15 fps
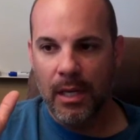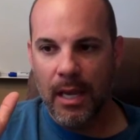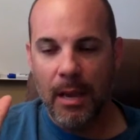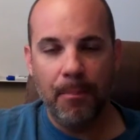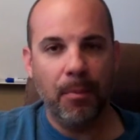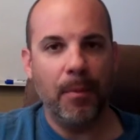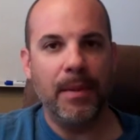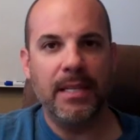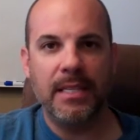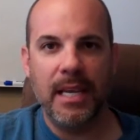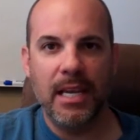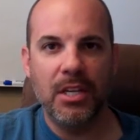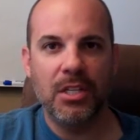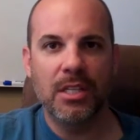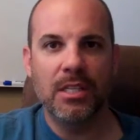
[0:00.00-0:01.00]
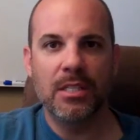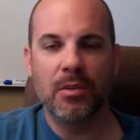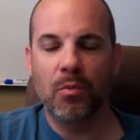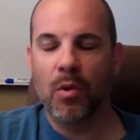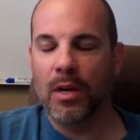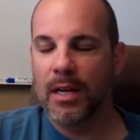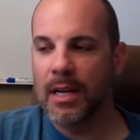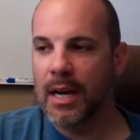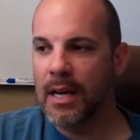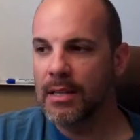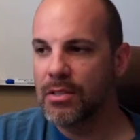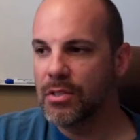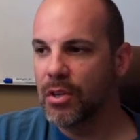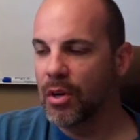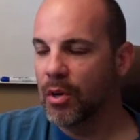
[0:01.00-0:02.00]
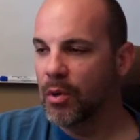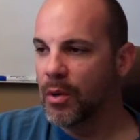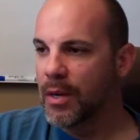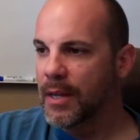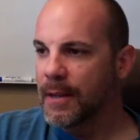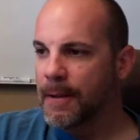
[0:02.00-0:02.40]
implementations and whatnot. So